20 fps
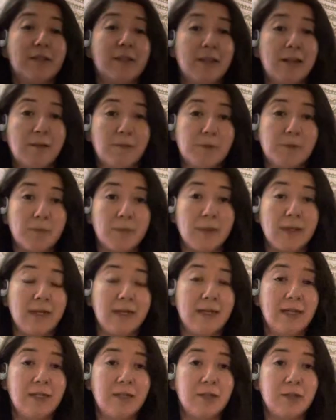helps
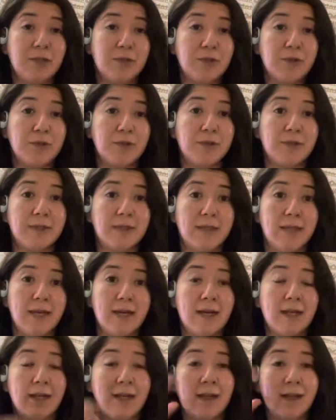me to
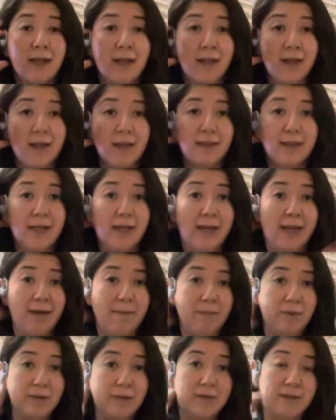set the
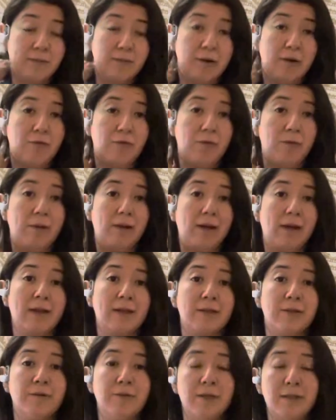ambience in my room. Like
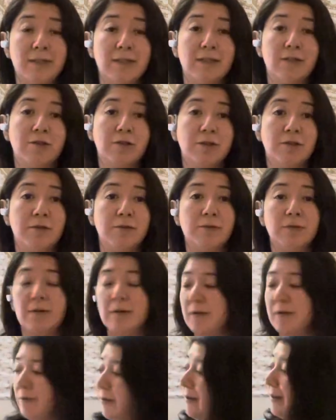as soon as I turn,
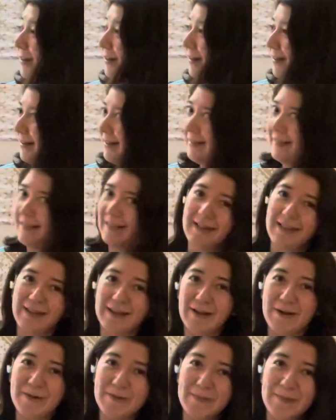well,
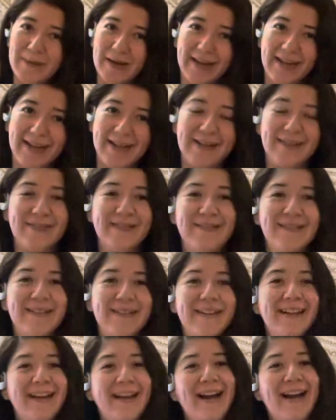lit on my candle,
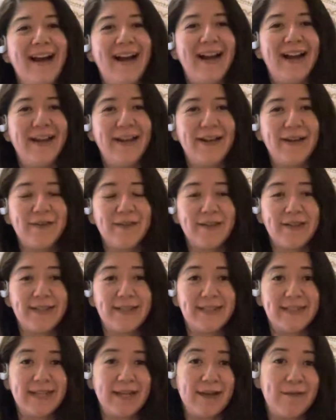I know that
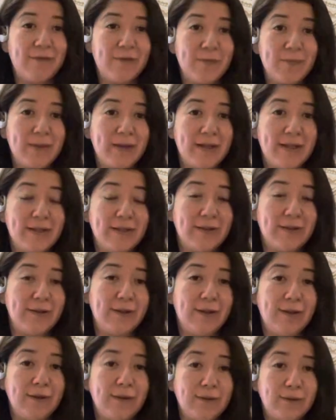it's time for me to
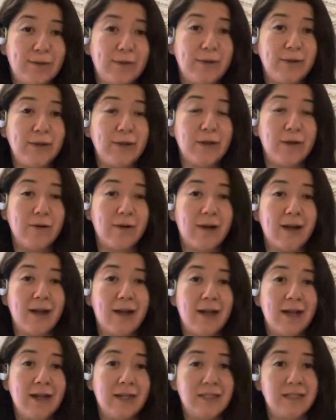do yoga
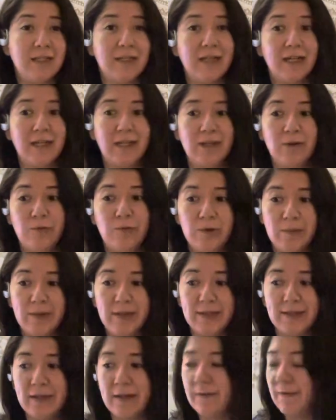and to connect with
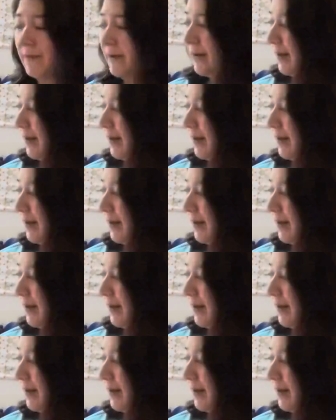myself.